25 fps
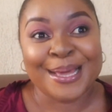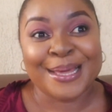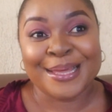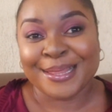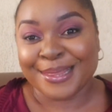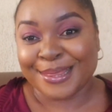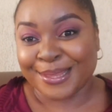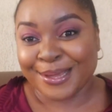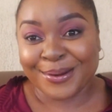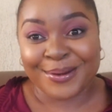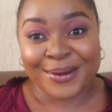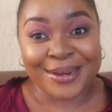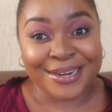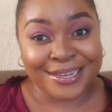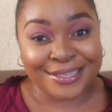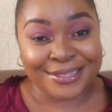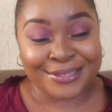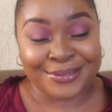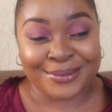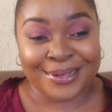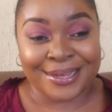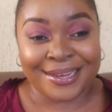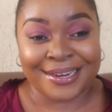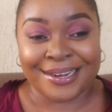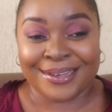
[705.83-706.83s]
not ready
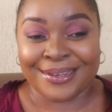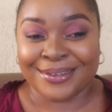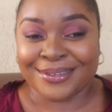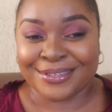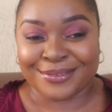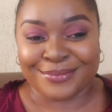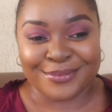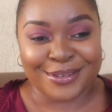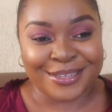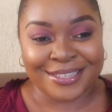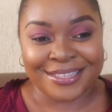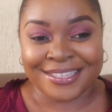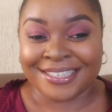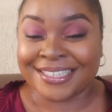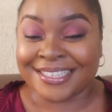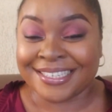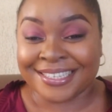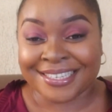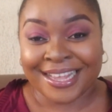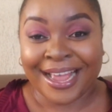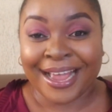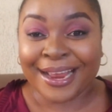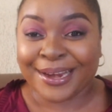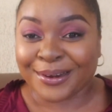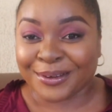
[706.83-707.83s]
to announce, but
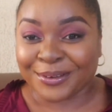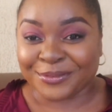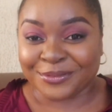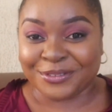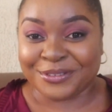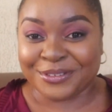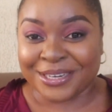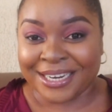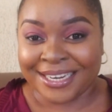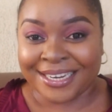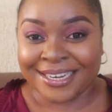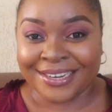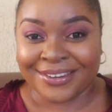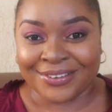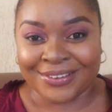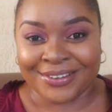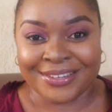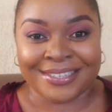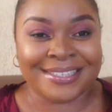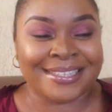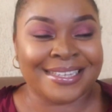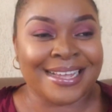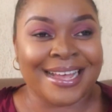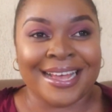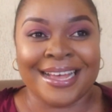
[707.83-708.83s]
it's kind of draining
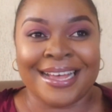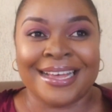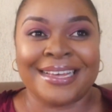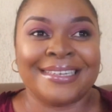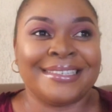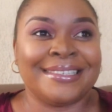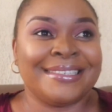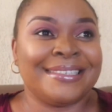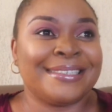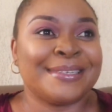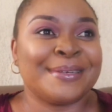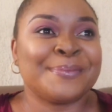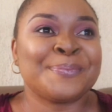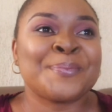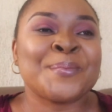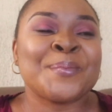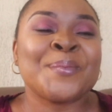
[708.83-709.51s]
us, and